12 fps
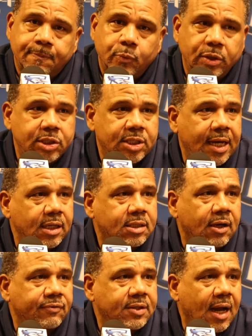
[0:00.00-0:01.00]
we just had a
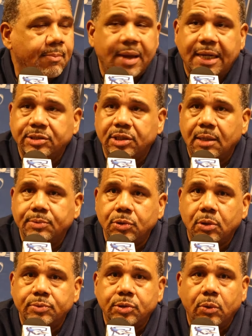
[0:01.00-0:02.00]
tough time matching up
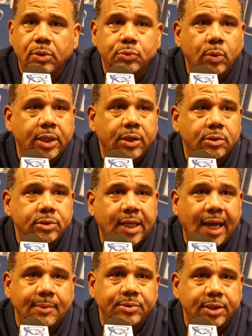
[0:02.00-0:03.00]
to them. So it was one of those
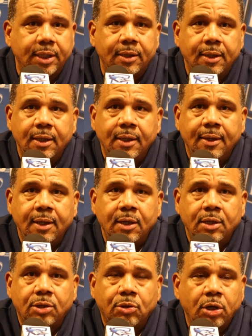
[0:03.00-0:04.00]
games you
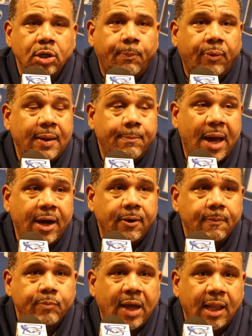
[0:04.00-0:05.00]
thought you played
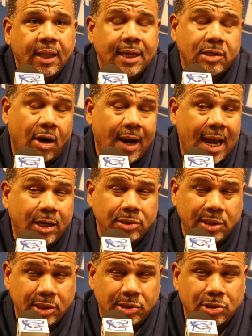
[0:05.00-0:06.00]
better. I liked our
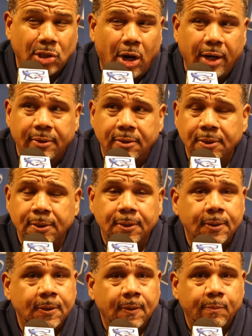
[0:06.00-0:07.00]
energy to start.
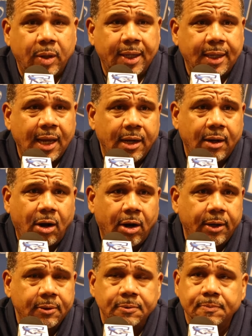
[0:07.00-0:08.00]
But again,
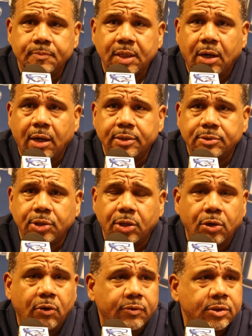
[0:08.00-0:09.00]
our
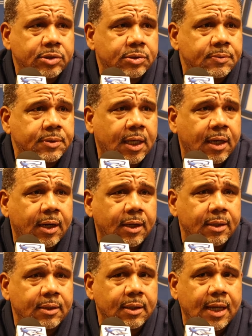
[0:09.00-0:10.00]
turnovers,
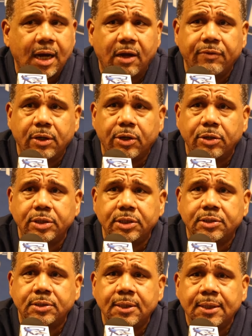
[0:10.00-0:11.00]
our lack of
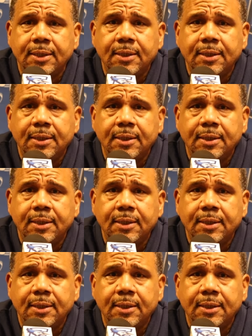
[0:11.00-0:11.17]
alertness,